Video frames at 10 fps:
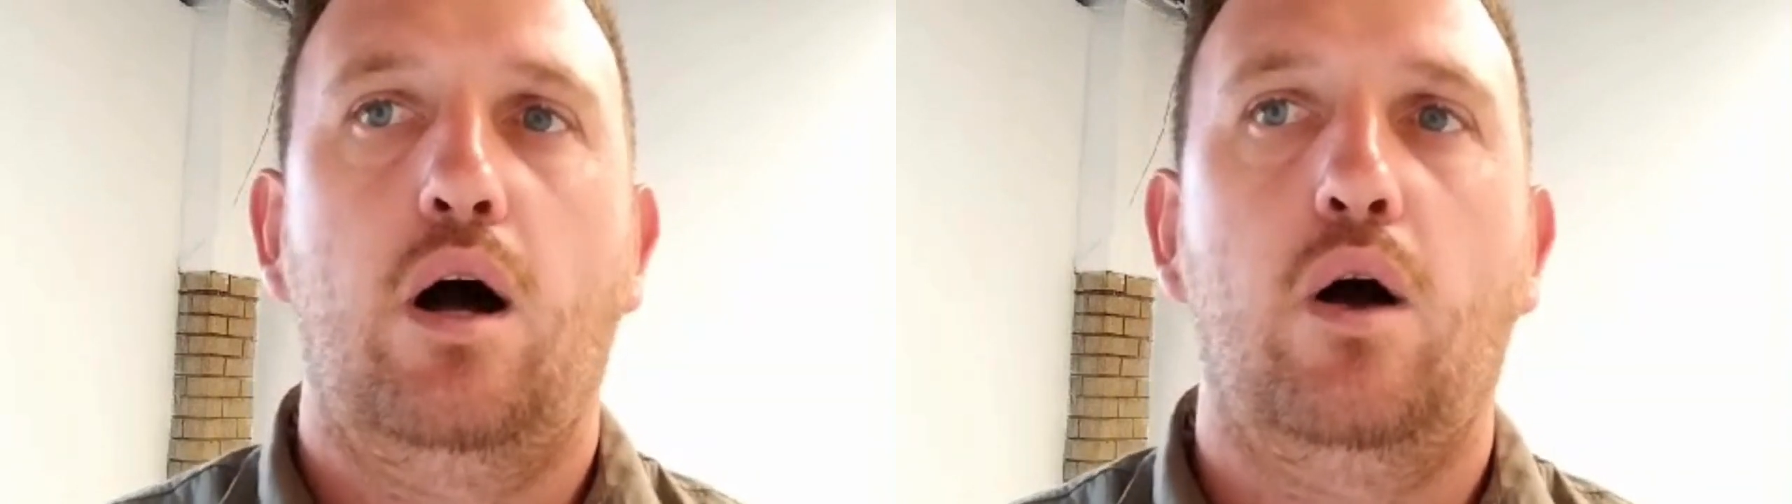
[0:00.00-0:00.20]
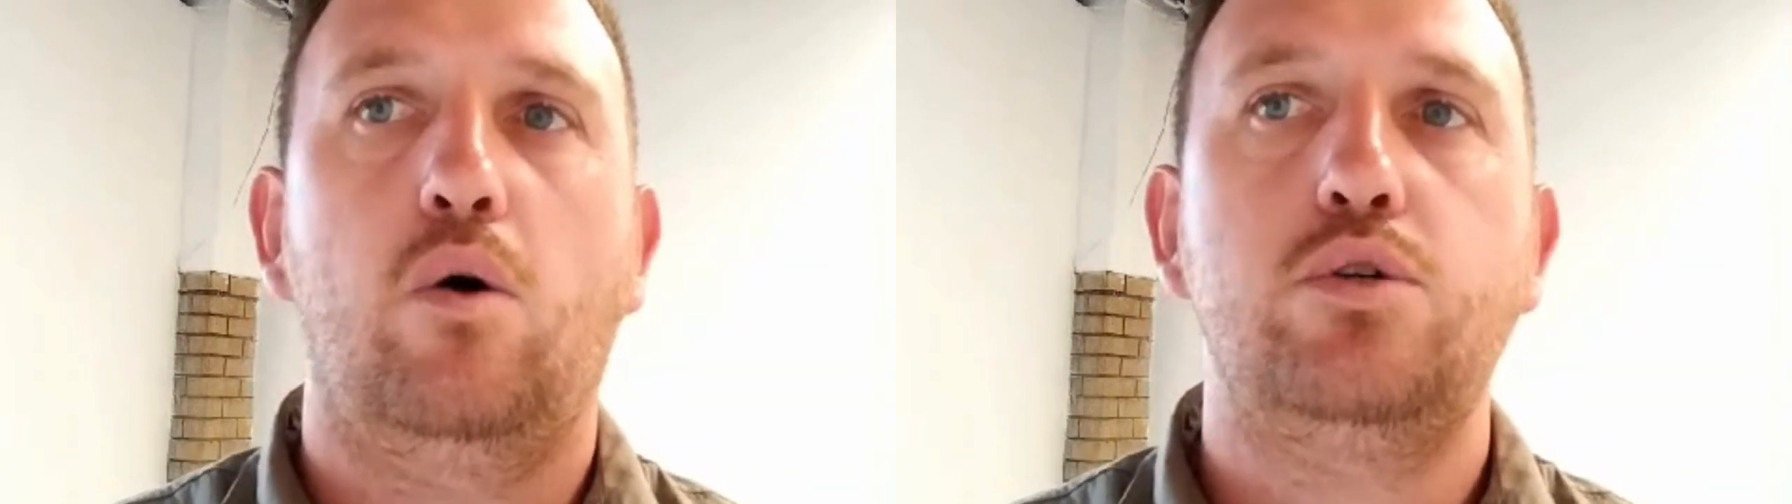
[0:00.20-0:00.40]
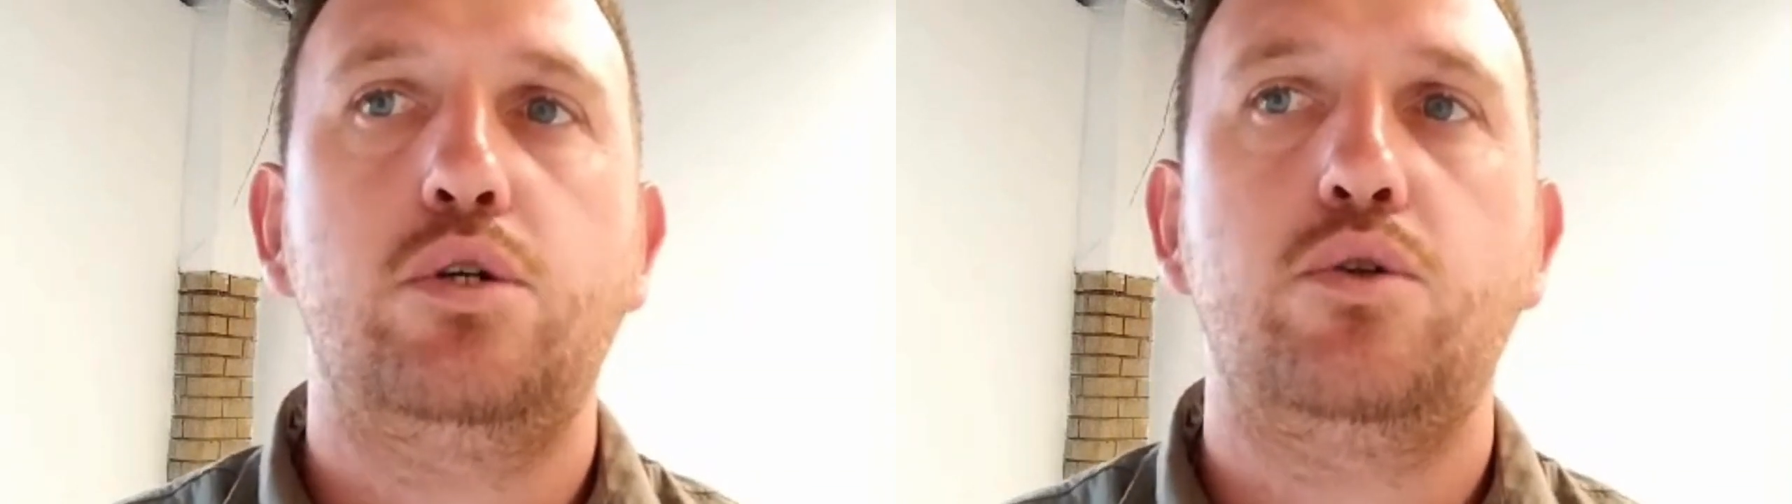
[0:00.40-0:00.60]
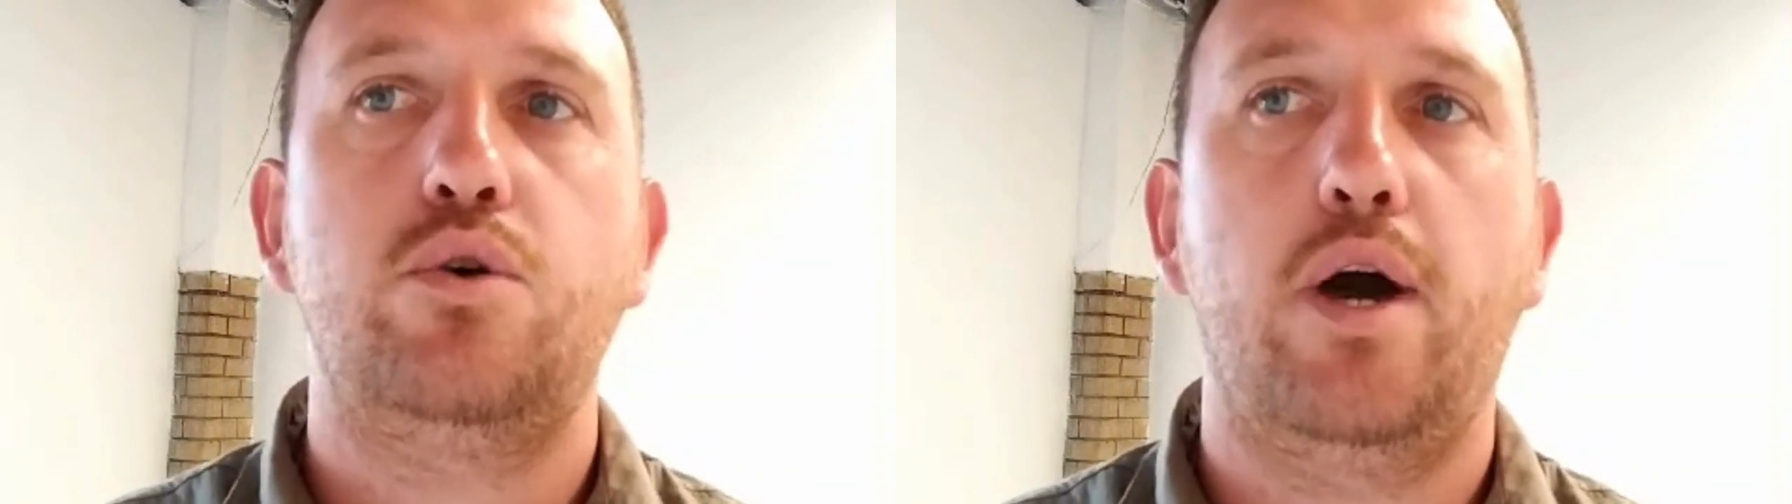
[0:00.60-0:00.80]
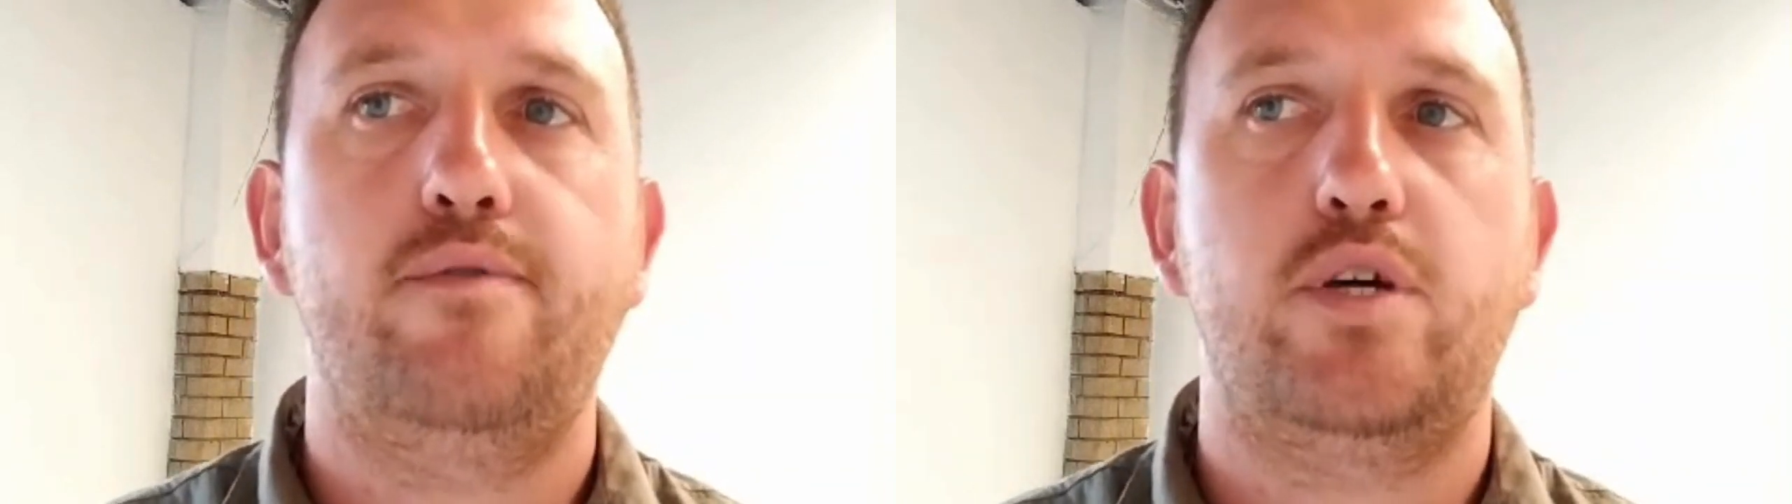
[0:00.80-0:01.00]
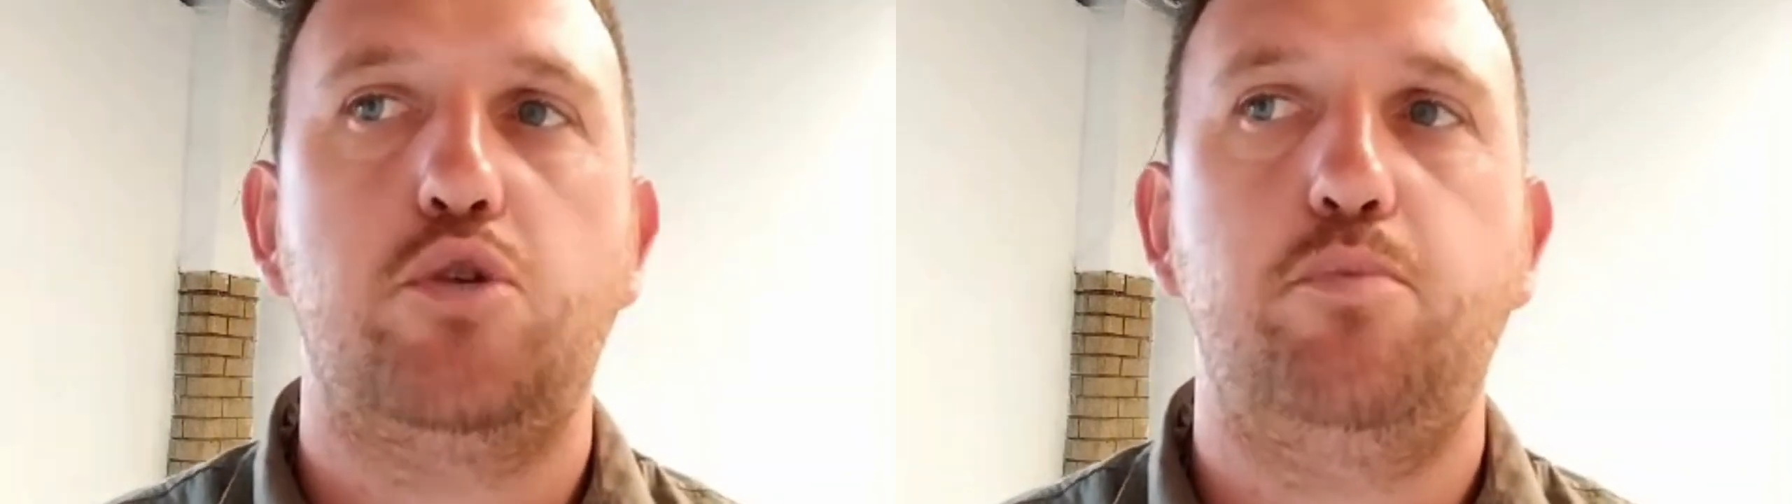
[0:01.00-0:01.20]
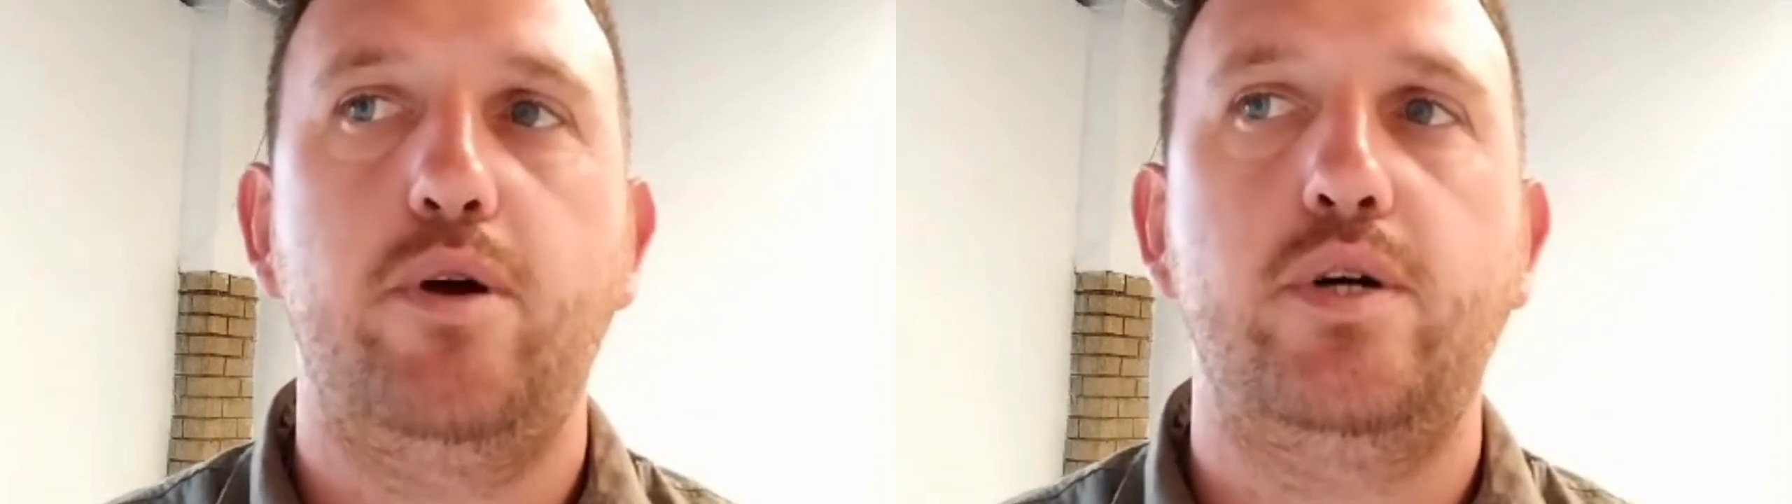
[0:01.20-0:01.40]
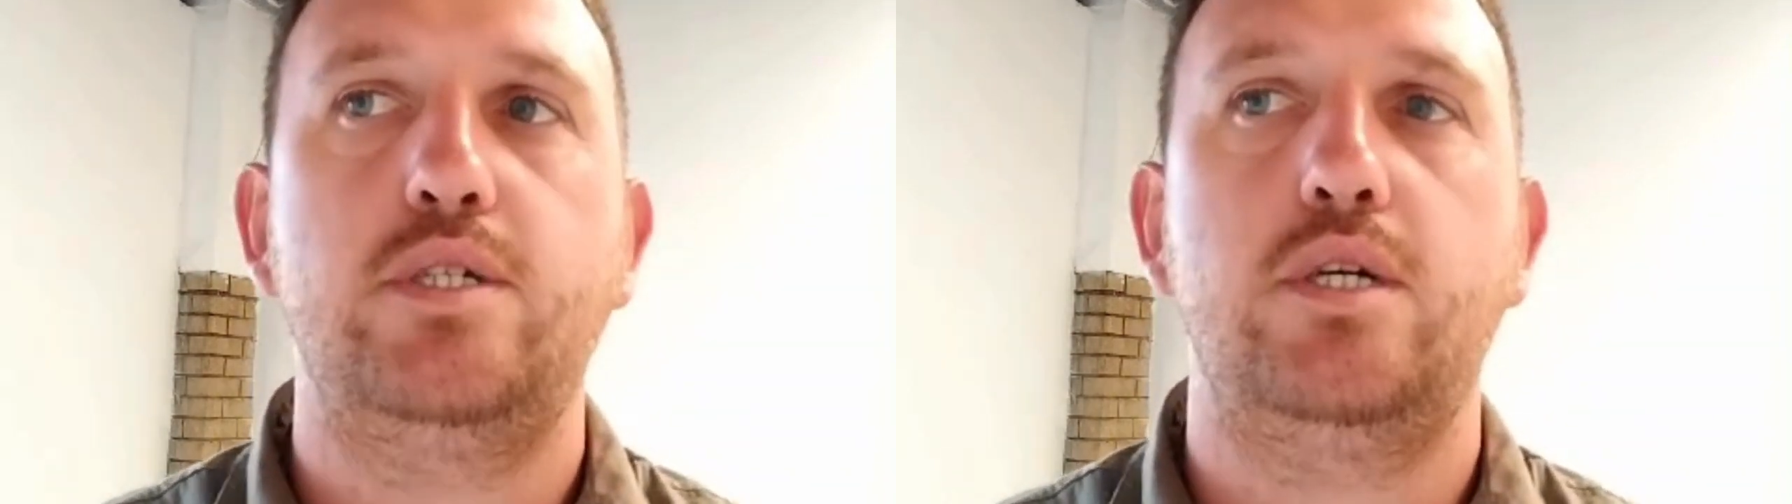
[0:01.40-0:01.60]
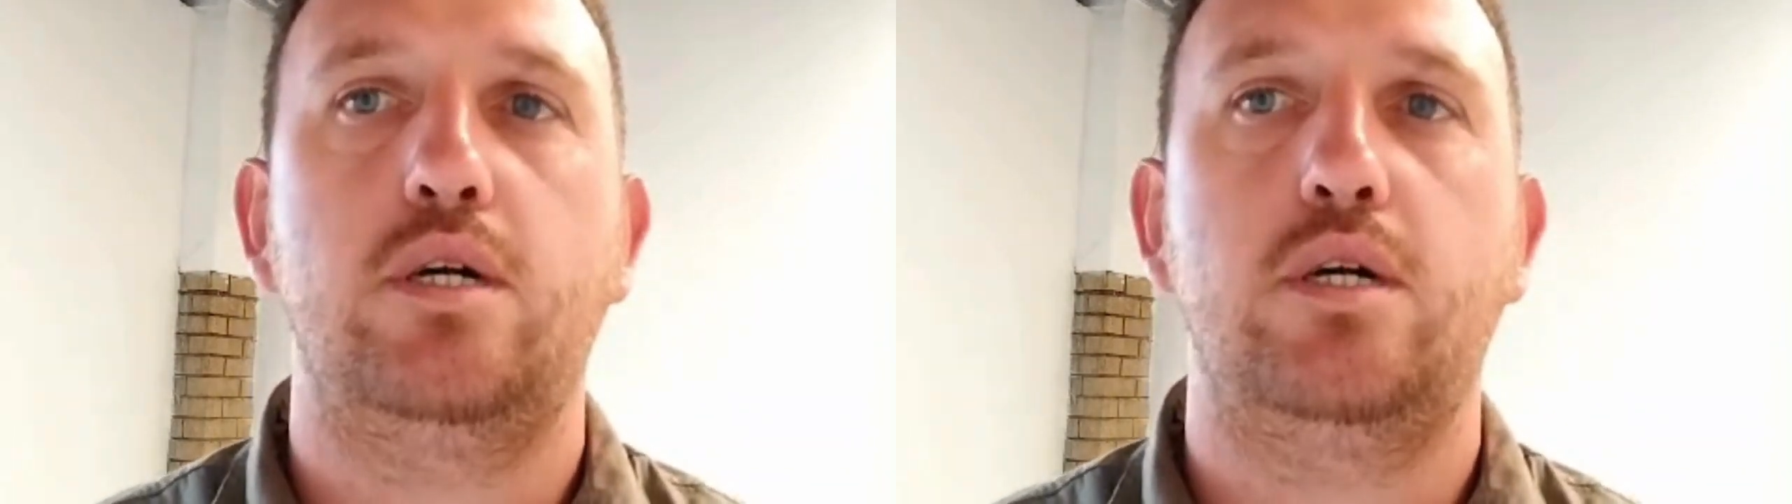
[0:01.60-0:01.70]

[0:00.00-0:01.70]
I also do have experience